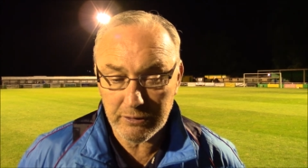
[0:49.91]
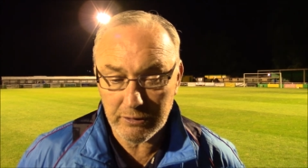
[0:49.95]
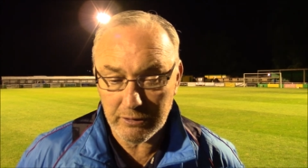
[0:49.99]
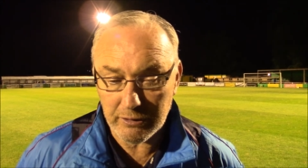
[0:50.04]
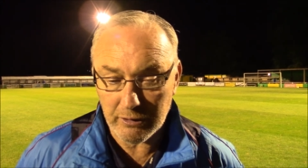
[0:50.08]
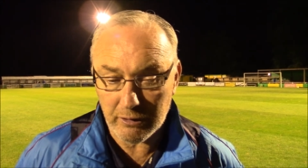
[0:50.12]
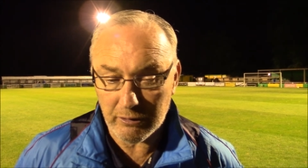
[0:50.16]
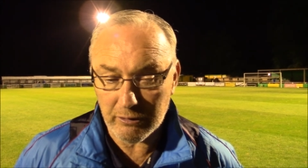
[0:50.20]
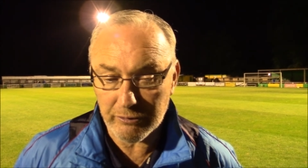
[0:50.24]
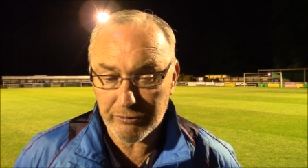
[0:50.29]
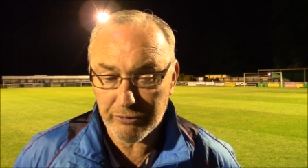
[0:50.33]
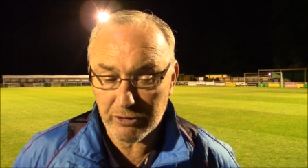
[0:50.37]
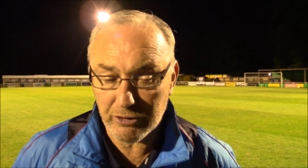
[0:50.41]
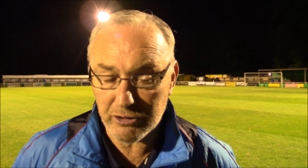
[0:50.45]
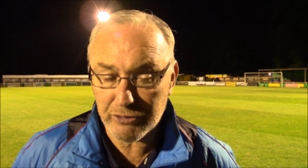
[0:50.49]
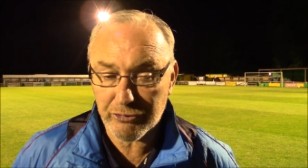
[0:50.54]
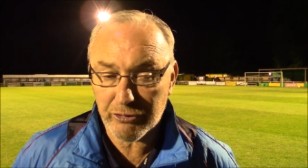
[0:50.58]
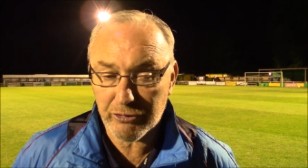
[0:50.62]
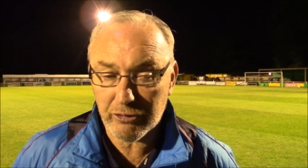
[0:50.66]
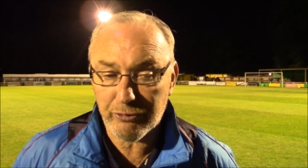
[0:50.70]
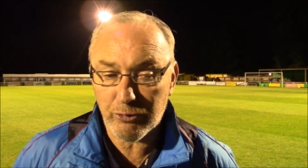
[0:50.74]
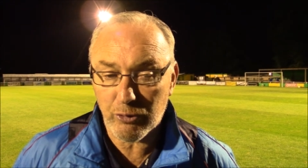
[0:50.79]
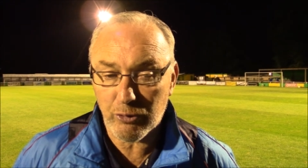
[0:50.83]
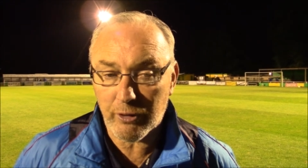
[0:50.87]
The first
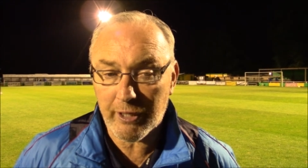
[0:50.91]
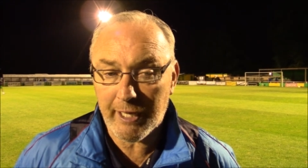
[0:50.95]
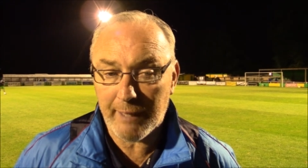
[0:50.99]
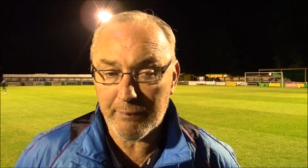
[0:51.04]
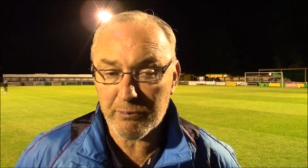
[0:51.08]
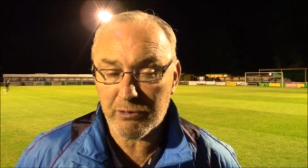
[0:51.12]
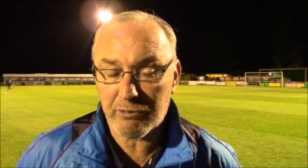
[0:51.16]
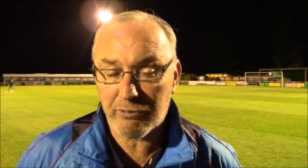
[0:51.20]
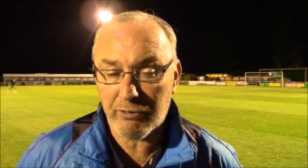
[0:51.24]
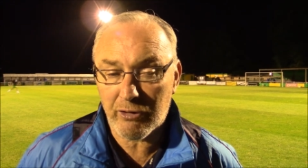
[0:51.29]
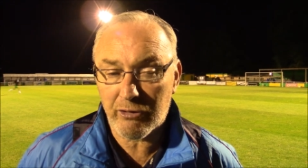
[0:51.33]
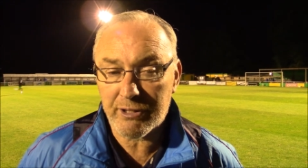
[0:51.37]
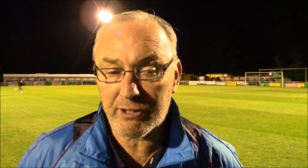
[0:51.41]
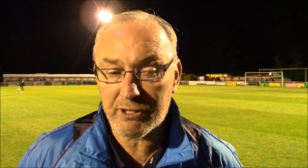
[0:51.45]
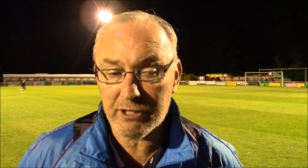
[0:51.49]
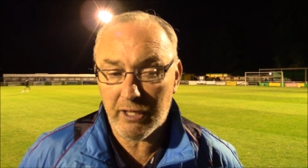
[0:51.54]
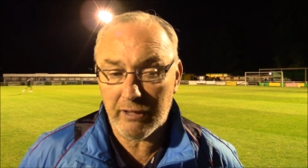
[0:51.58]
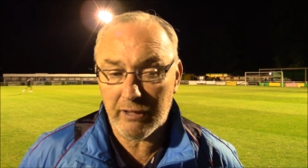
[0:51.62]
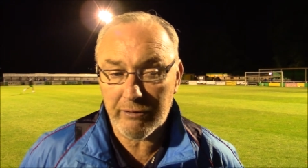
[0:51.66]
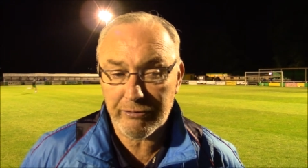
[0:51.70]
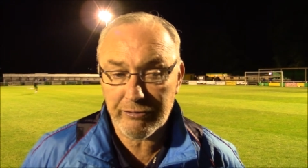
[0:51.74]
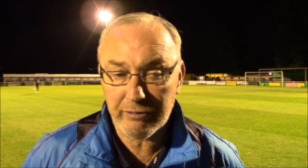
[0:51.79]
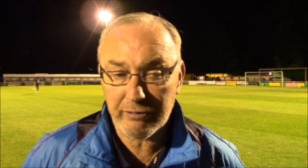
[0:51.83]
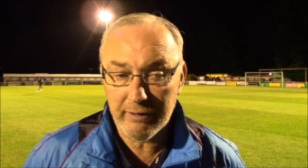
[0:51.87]
3 or 4 games were very
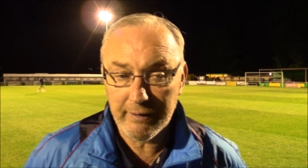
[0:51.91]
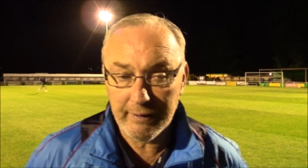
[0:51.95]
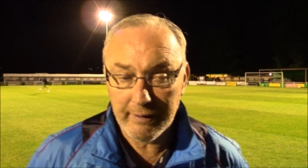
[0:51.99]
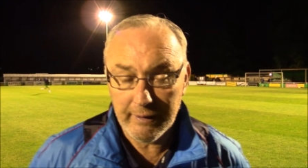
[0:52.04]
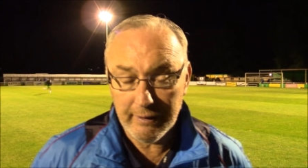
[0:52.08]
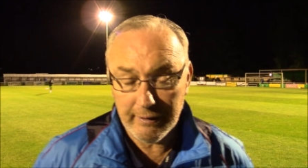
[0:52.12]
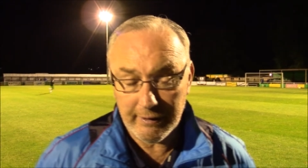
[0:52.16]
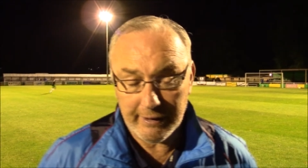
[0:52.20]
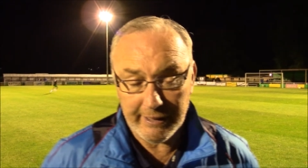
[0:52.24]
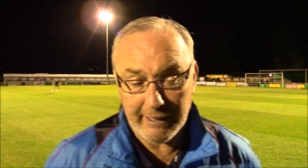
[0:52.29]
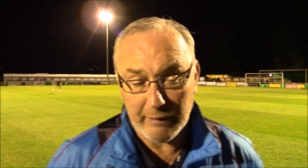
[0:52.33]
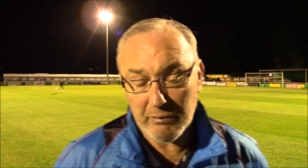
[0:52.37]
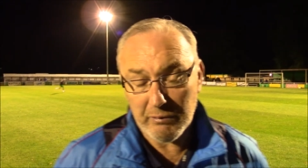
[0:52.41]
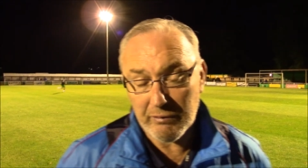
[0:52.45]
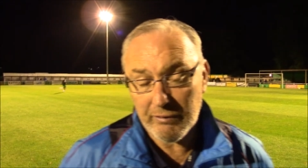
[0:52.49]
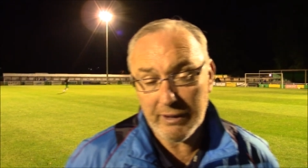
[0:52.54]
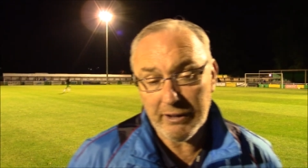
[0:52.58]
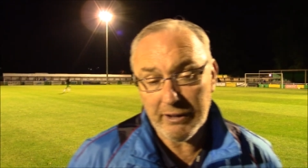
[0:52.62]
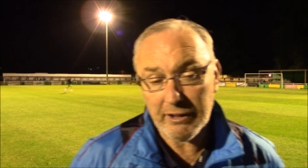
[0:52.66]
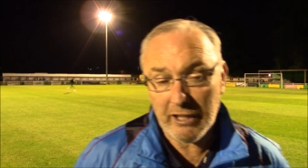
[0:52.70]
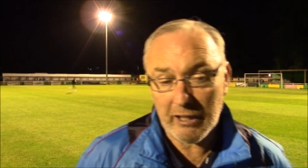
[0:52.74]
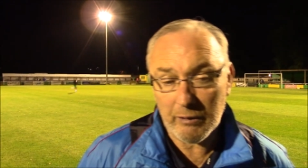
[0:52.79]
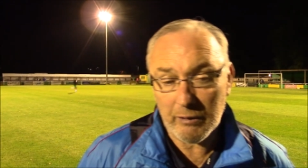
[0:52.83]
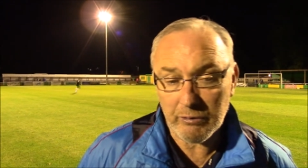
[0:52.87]
tough, and then we've
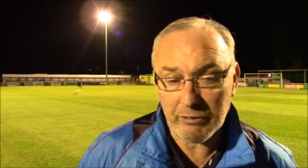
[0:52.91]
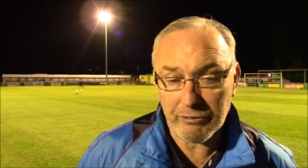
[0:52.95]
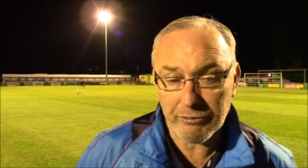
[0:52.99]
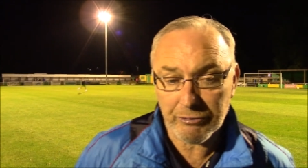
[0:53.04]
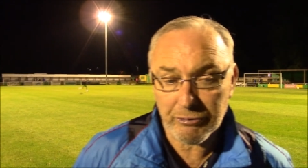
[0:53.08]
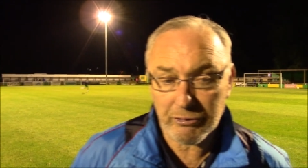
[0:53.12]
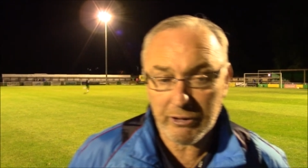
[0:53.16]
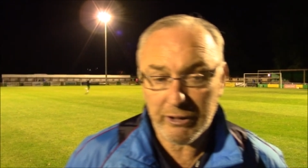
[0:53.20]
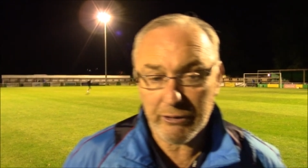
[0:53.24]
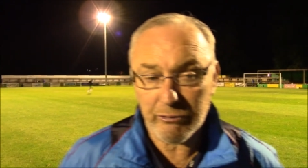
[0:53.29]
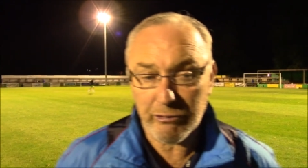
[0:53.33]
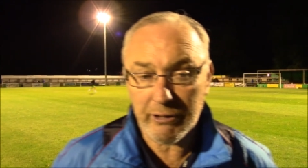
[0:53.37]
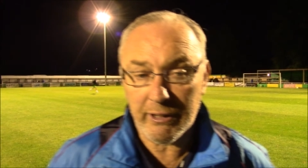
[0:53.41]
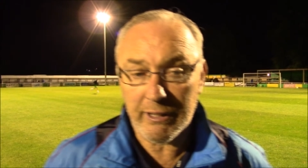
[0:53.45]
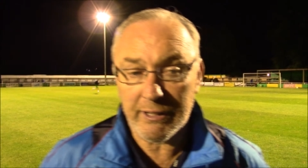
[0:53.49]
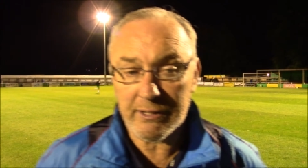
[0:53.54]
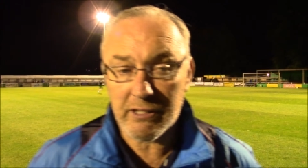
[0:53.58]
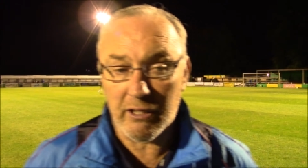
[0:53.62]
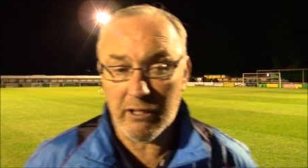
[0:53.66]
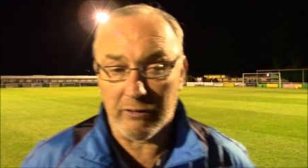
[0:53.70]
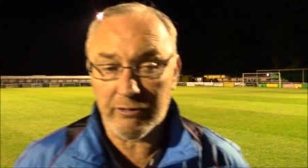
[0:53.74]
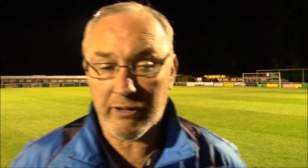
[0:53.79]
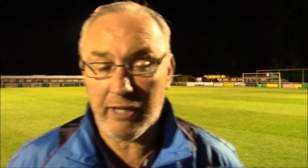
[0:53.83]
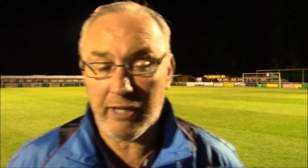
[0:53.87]
ended up with 3 really
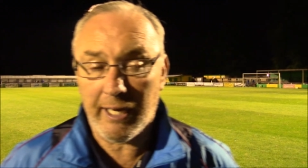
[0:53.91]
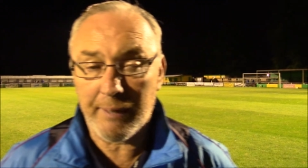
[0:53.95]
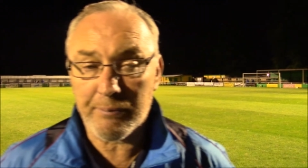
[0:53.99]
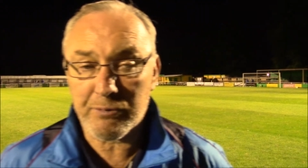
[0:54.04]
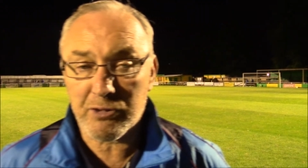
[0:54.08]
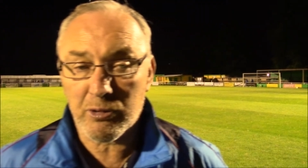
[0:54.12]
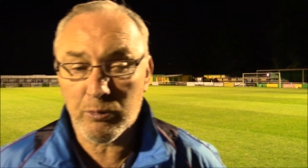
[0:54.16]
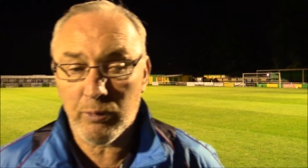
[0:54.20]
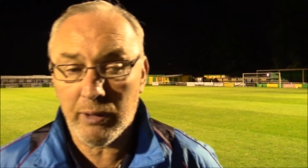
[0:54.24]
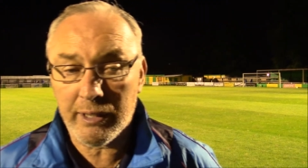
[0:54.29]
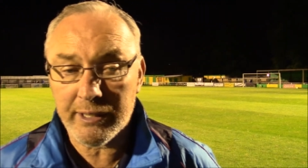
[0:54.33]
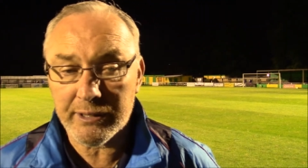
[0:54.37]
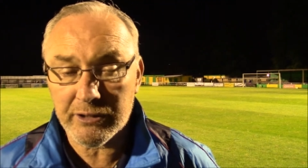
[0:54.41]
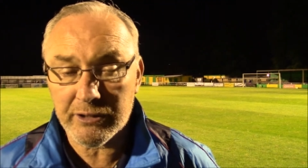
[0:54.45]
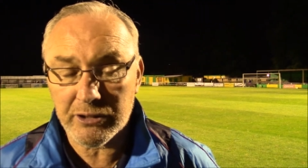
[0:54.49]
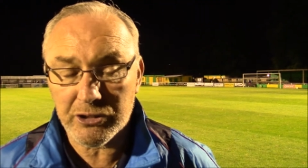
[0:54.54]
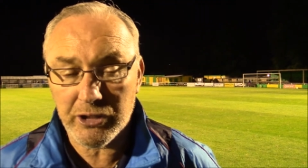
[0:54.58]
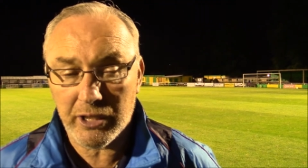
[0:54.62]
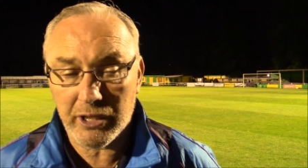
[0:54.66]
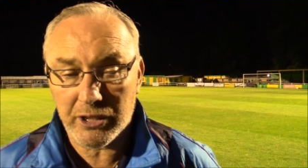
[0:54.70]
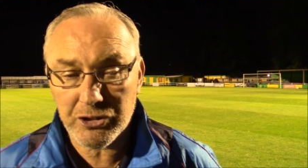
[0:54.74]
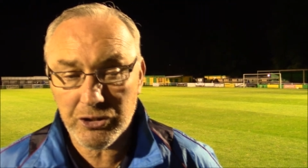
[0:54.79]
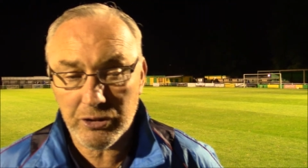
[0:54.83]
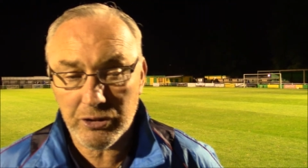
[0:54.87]
tough games away to
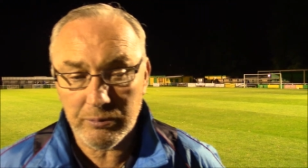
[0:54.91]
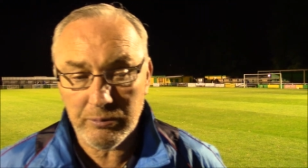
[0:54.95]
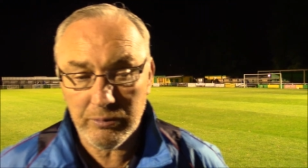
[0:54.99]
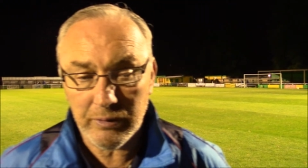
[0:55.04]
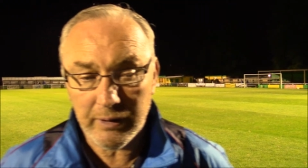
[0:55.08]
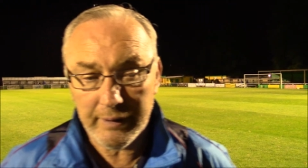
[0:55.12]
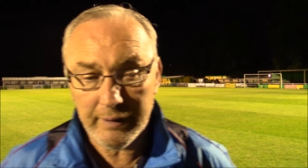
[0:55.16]
Chesham,